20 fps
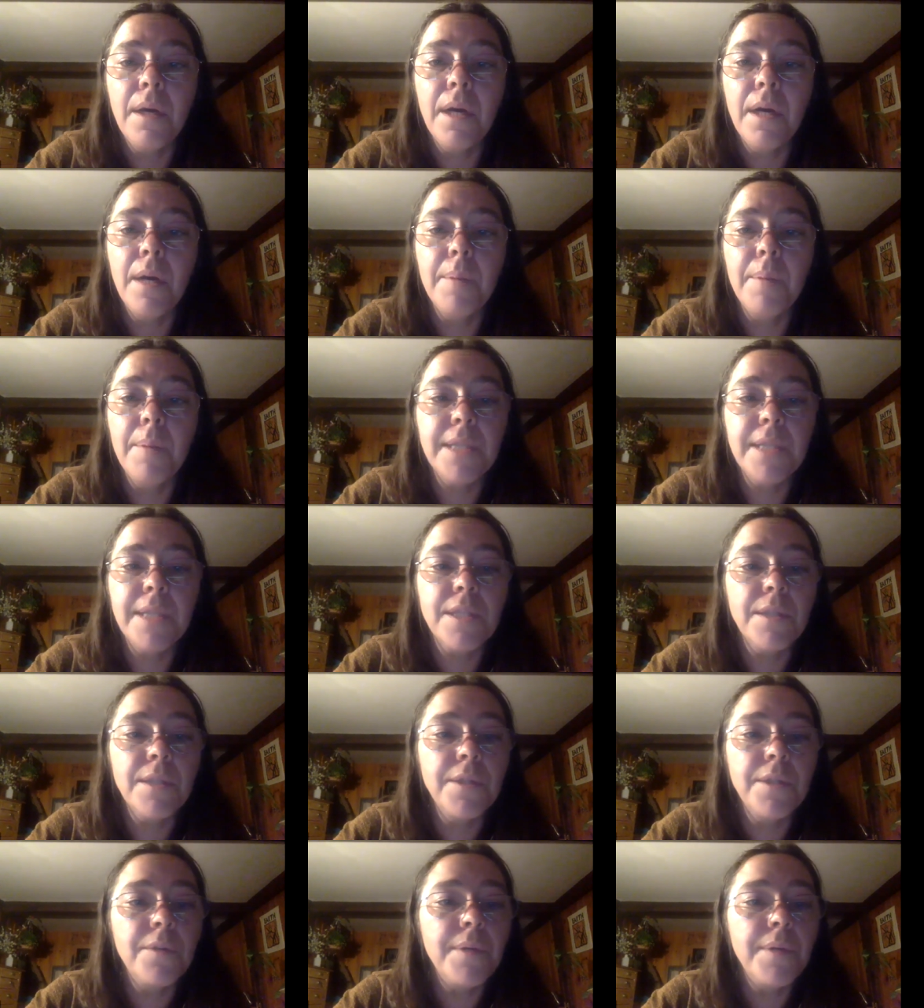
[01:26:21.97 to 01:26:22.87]
And it's
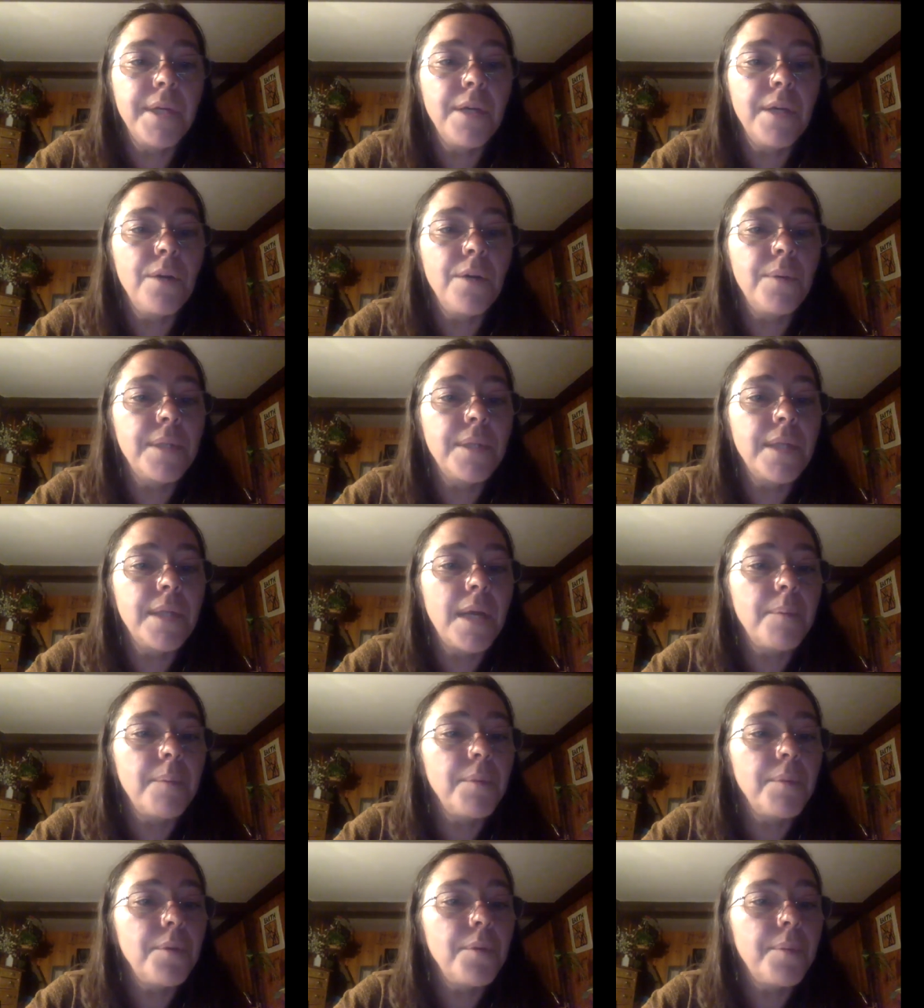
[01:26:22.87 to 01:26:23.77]
a little hill with
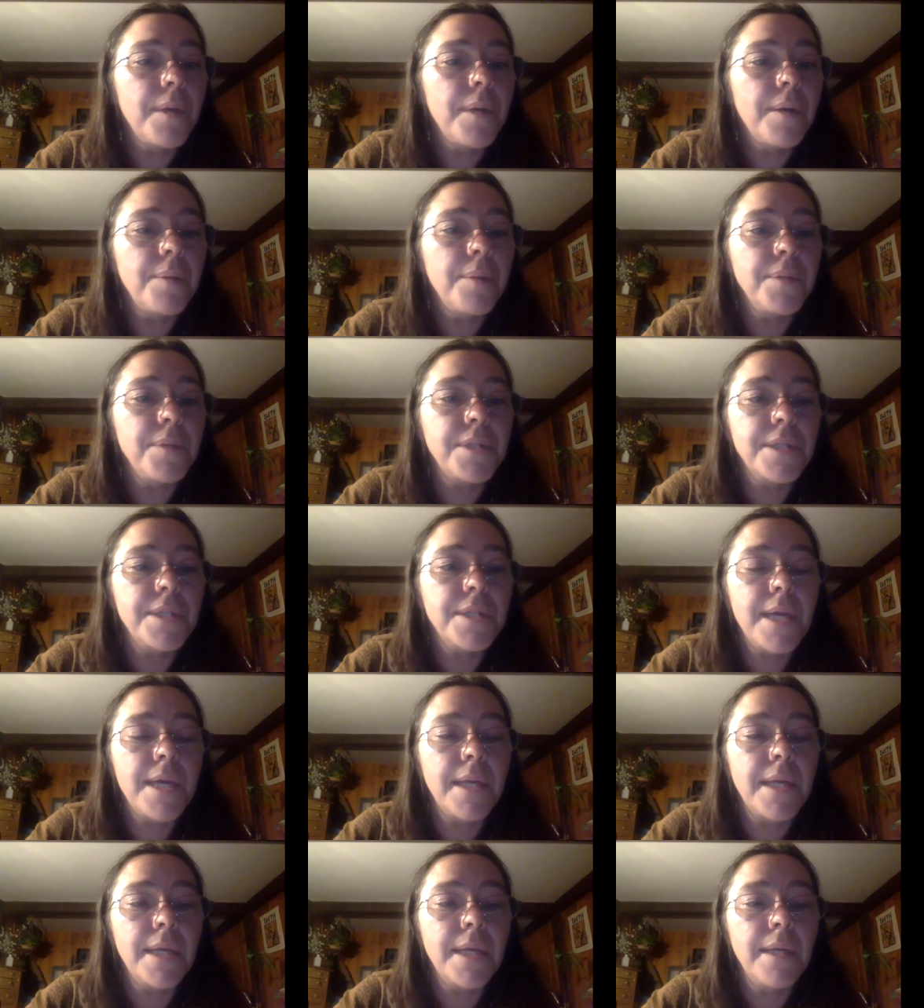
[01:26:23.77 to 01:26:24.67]
9 blueberry
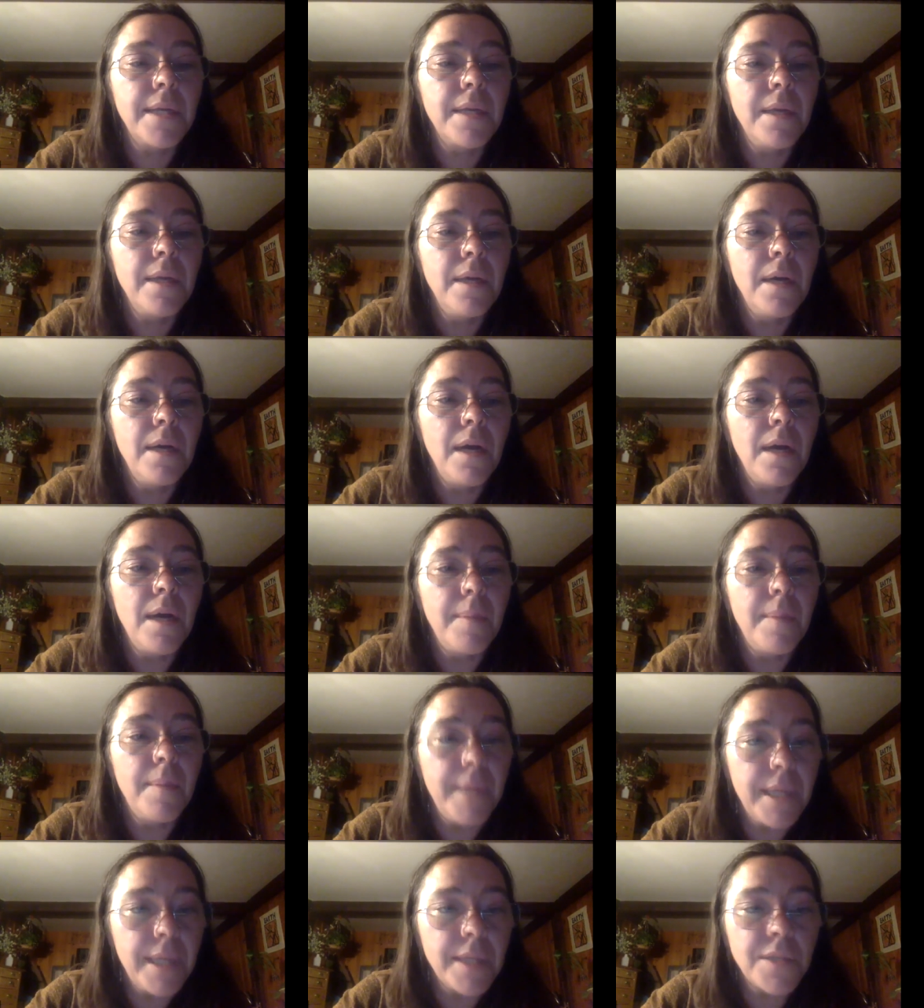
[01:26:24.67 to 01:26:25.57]
bushes on it
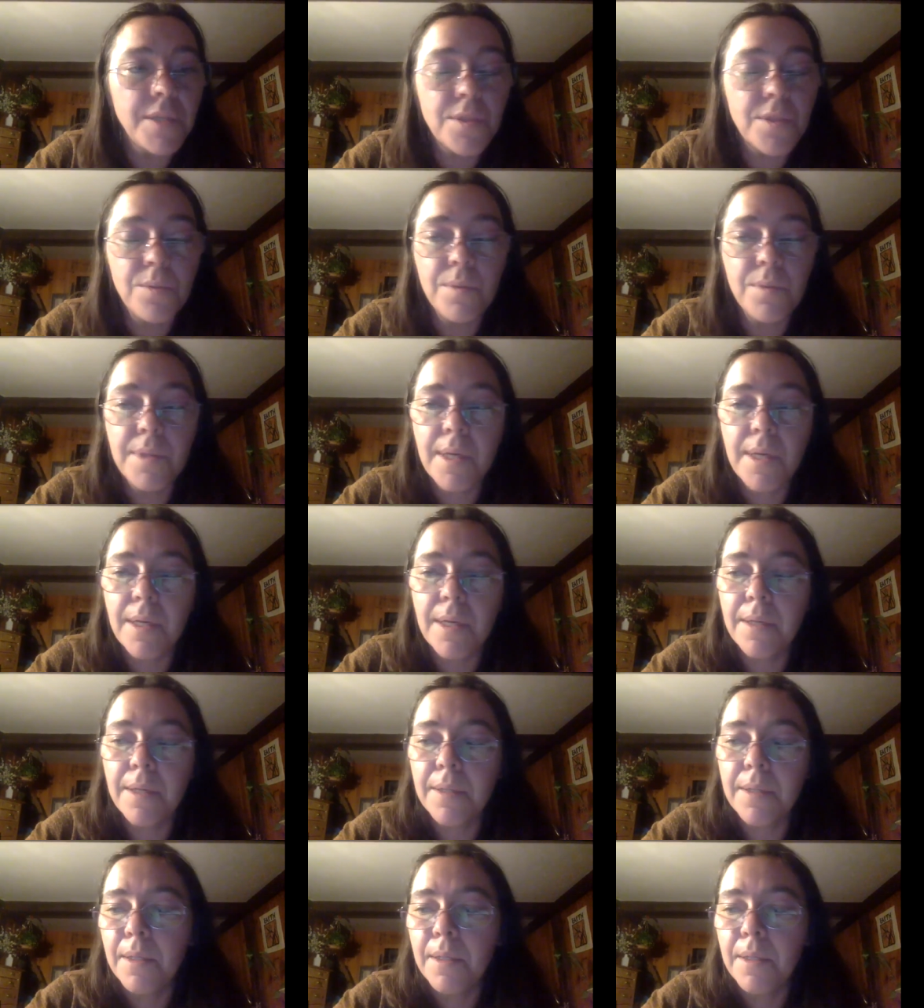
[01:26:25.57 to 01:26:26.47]
in a schoolyard.